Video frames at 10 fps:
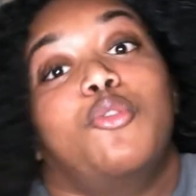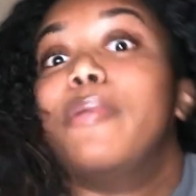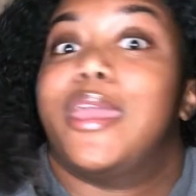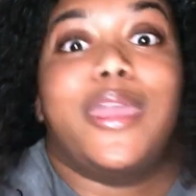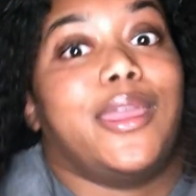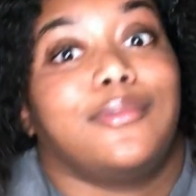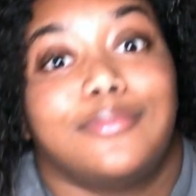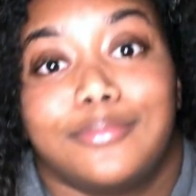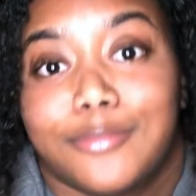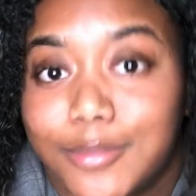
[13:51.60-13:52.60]
it big.
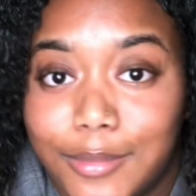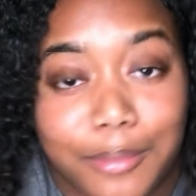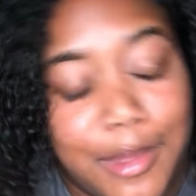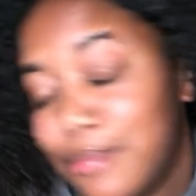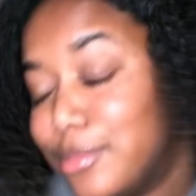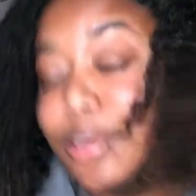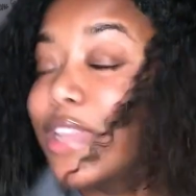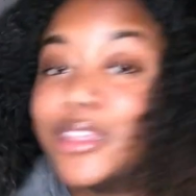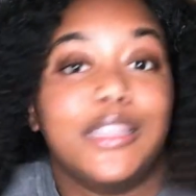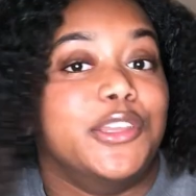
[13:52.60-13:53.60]
I'm not
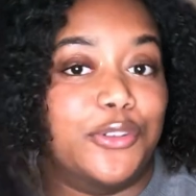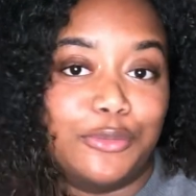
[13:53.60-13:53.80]
nothing little.